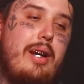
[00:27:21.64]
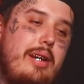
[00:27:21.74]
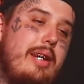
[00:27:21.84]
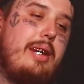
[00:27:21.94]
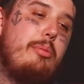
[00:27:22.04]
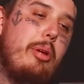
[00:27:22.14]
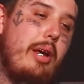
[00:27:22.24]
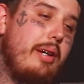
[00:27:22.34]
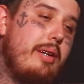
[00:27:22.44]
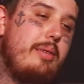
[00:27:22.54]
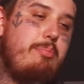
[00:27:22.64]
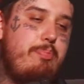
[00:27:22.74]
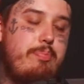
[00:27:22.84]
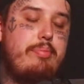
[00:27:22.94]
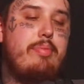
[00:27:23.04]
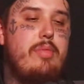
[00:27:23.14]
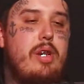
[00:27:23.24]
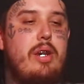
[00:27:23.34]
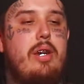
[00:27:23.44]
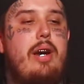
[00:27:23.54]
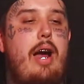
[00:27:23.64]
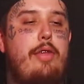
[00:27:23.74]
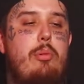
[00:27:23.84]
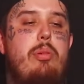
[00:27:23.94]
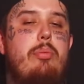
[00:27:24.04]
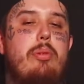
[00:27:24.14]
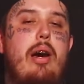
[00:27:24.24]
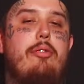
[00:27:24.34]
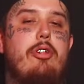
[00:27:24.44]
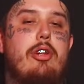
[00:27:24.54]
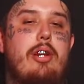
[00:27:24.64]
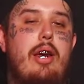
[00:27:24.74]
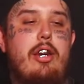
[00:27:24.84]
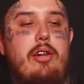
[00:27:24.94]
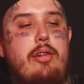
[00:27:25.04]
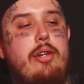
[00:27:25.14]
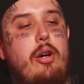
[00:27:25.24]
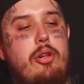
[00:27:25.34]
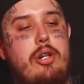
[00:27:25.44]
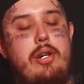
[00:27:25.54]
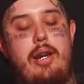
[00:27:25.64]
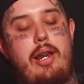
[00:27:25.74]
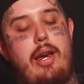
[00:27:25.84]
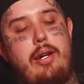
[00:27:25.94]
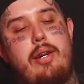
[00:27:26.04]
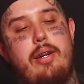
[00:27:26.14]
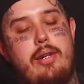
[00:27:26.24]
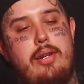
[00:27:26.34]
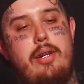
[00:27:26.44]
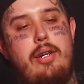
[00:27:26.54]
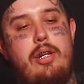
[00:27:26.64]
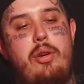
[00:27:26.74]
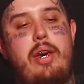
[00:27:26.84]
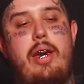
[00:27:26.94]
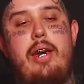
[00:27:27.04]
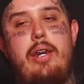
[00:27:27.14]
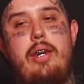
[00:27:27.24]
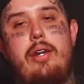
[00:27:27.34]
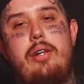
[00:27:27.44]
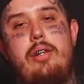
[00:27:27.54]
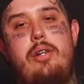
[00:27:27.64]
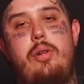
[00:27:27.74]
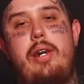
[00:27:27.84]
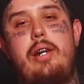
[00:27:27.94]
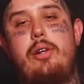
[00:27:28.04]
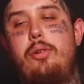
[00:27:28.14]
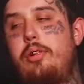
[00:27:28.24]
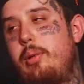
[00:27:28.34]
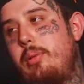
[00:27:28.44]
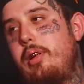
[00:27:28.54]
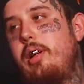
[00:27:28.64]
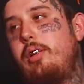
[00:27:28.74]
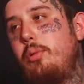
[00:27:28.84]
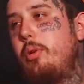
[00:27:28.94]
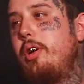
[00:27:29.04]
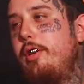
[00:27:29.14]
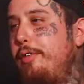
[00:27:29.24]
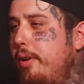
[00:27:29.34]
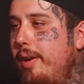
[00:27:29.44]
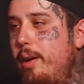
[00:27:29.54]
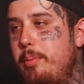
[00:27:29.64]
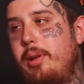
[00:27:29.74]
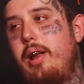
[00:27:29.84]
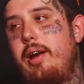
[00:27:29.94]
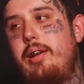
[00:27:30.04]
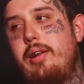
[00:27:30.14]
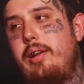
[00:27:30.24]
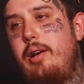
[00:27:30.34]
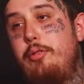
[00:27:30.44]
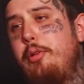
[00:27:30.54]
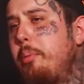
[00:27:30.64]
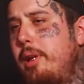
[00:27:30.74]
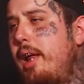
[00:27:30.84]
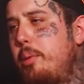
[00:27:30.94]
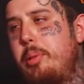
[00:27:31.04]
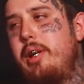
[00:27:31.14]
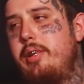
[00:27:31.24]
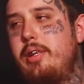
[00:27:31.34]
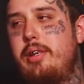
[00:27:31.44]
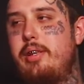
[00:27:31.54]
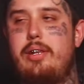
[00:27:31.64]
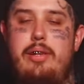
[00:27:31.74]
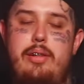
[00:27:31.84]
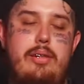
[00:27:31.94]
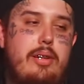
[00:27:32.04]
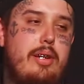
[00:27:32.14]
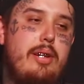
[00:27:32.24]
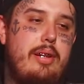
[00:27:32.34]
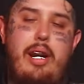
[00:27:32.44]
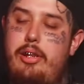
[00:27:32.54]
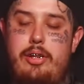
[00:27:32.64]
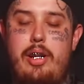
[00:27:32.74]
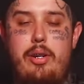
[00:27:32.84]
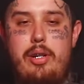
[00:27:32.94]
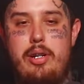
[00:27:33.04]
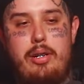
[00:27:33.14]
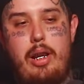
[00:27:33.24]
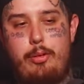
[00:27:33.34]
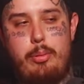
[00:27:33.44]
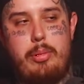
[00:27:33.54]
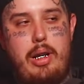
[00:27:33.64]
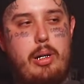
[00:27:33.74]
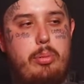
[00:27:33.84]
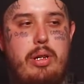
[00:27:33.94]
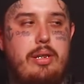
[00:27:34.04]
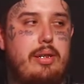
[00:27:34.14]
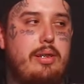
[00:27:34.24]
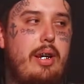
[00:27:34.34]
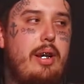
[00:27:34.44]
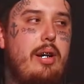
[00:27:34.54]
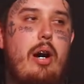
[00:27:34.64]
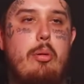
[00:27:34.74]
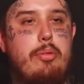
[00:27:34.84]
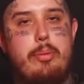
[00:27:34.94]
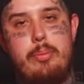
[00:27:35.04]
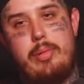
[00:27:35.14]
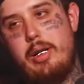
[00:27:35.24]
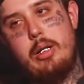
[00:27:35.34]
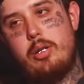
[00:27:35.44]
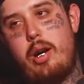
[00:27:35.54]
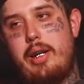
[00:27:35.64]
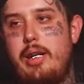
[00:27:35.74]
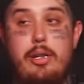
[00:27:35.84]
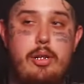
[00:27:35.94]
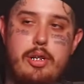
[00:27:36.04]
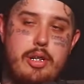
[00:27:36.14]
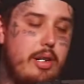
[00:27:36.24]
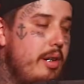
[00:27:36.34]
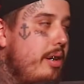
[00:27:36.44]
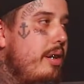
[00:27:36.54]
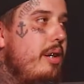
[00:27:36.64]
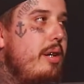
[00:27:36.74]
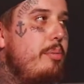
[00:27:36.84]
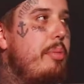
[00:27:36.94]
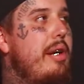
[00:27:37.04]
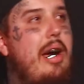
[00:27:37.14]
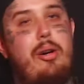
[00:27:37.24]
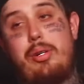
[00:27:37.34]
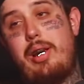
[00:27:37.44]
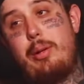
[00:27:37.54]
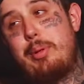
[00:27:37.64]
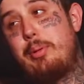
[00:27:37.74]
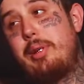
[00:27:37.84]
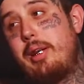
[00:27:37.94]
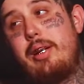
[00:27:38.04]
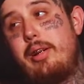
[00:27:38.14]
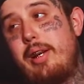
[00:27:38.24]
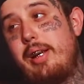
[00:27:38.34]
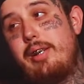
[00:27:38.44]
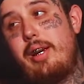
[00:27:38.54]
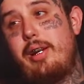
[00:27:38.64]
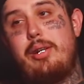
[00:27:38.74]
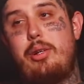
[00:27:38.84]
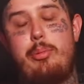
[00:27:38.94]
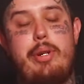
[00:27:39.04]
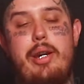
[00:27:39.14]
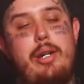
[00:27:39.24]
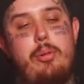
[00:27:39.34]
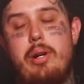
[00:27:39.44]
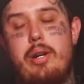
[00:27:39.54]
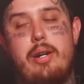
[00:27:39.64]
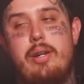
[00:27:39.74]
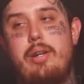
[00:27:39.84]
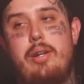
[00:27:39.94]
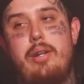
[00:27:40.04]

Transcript: got to keep like. I think people have this like notion that like you can't you can't do something because of where you're from or like uh, mm-hmm. from a lot of places. Mm-hmm. just out here like from a lot of places. Like oh, I'm from here, so I can't do this shit. Right. But now it's like, bro, with the internet, it's like you can be anywhere